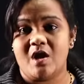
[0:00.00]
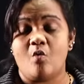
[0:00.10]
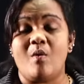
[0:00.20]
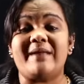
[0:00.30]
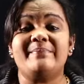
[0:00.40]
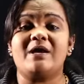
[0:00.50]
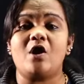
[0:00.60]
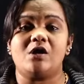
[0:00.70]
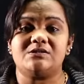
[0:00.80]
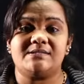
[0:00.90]
Why?
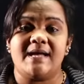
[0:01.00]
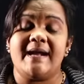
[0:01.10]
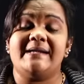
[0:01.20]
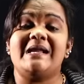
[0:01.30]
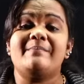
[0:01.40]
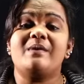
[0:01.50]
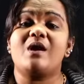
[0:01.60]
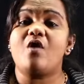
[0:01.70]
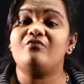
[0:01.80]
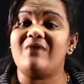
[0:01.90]
Because number
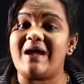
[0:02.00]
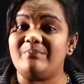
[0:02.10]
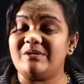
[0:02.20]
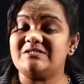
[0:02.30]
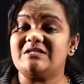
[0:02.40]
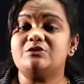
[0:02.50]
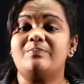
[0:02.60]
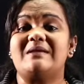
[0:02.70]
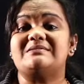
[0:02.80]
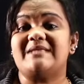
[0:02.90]
of vibrations
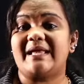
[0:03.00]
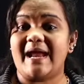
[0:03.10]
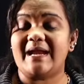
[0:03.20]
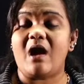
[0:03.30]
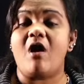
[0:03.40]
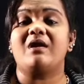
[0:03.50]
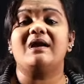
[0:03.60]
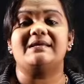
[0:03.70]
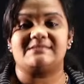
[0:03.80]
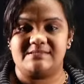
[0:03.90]
per second are
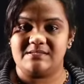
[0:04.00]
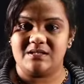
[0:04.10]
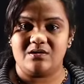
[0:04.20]
less.